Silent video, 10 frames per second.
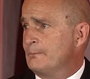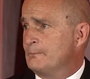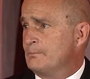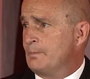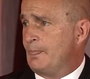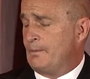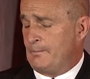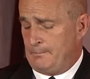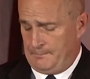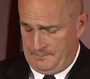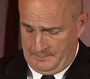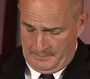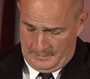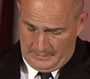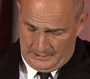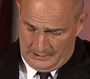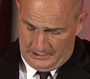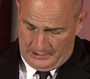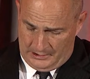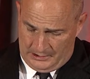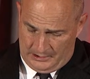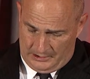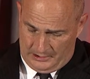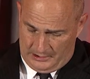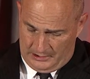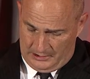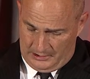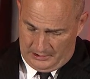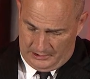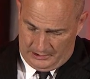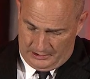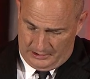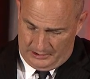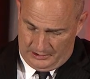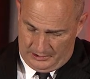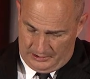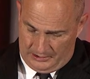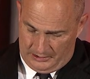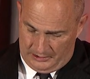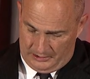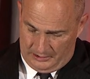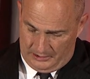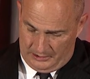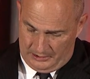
Nothing is said.